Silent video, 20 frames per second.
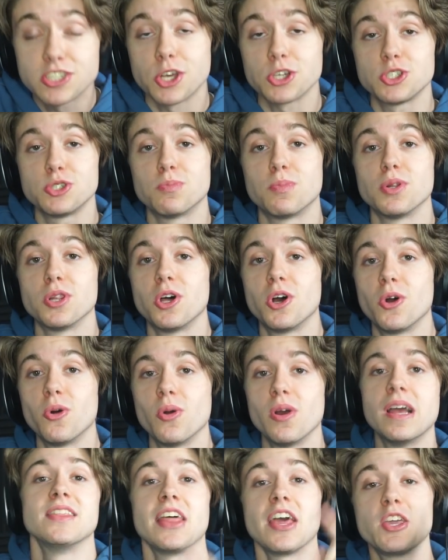section
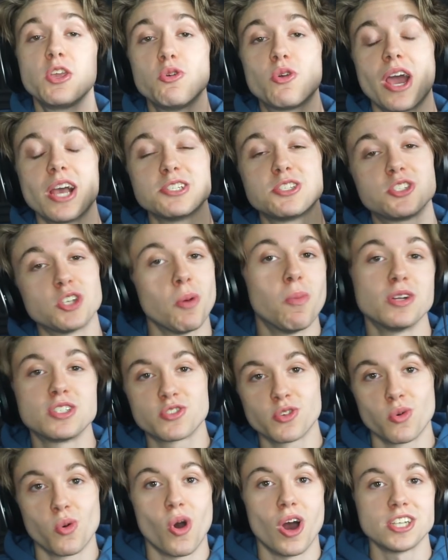below. Thank you guys so much
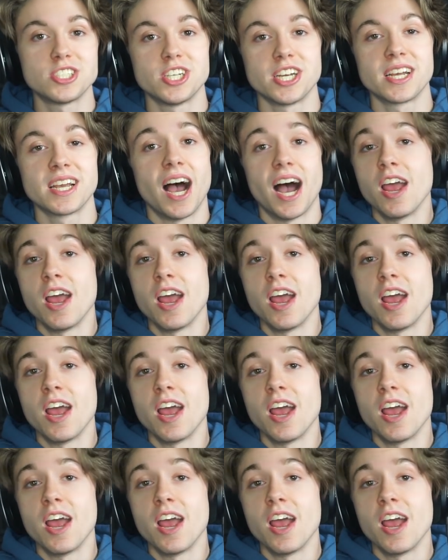for watching.